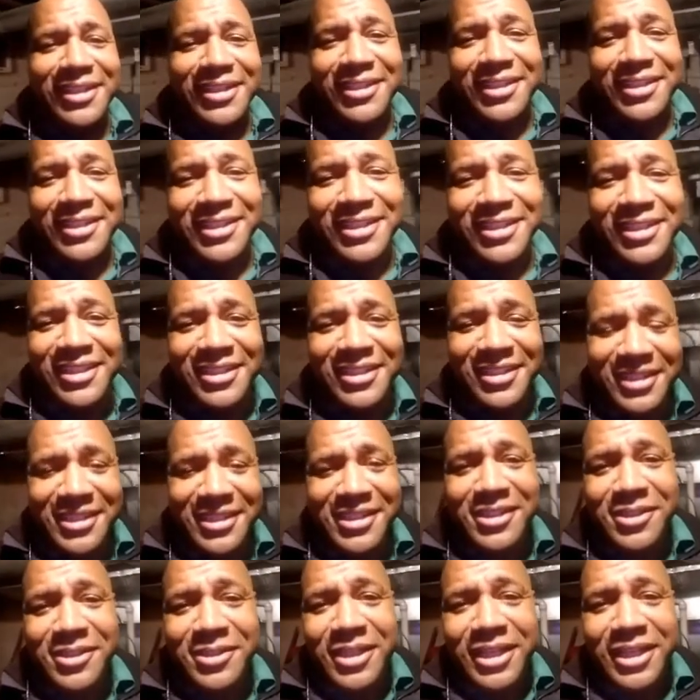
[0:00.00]
They
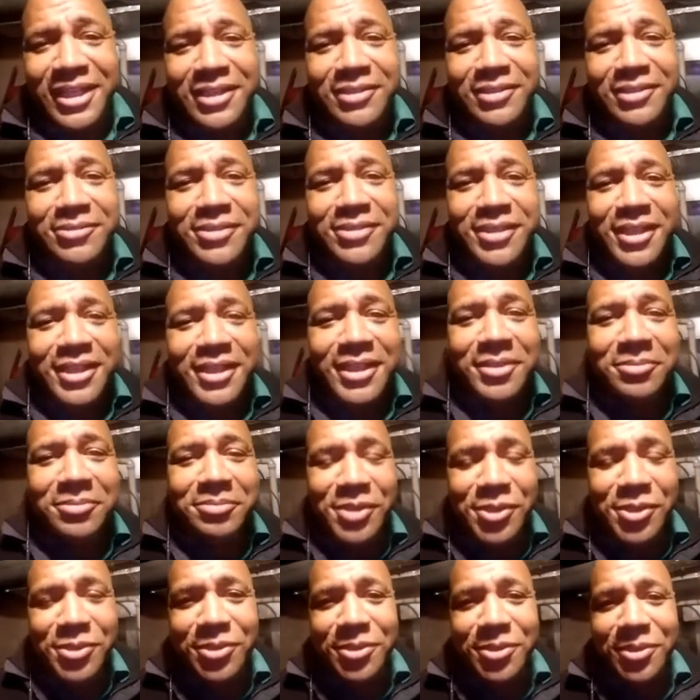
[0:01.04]
still have
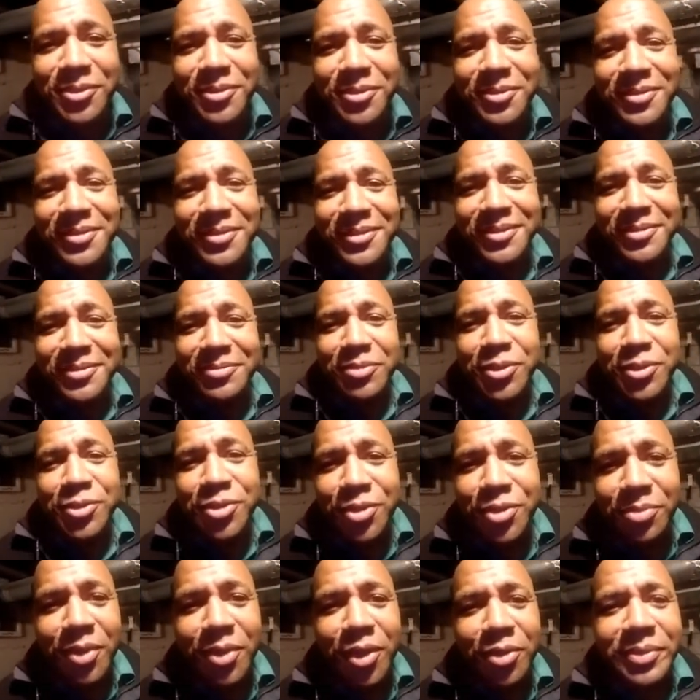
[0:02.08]
musical
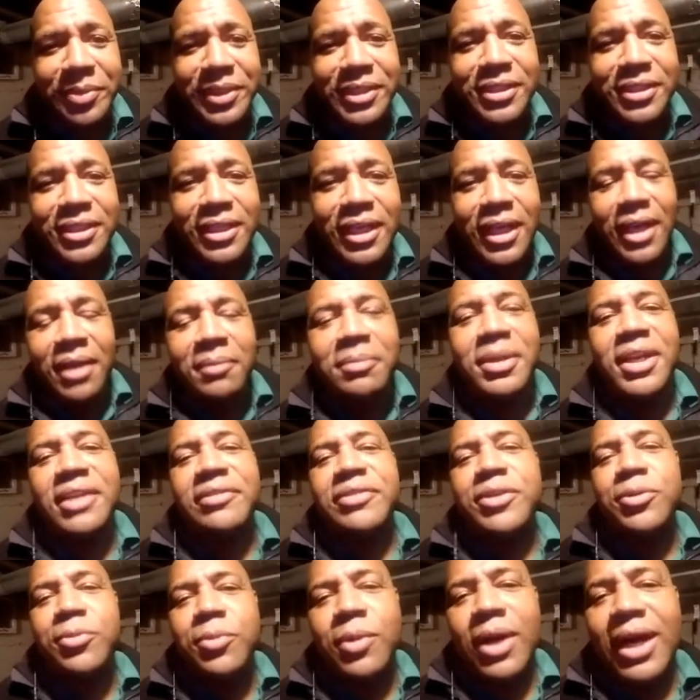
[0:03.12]
moments. But if
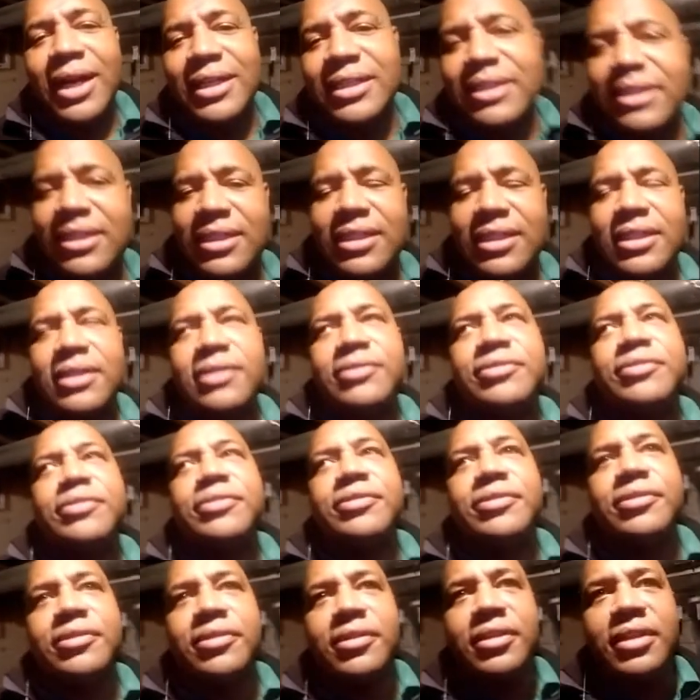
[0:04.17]
you watch stuff,
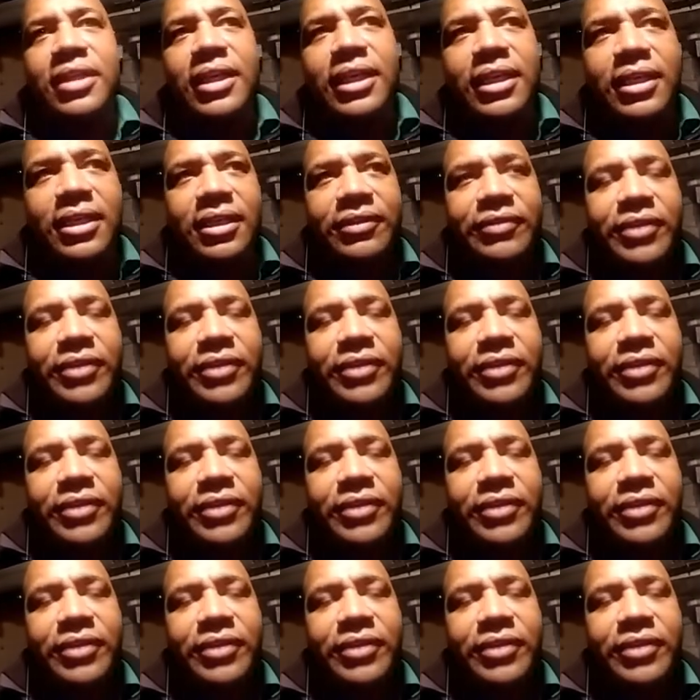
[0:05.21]
like if you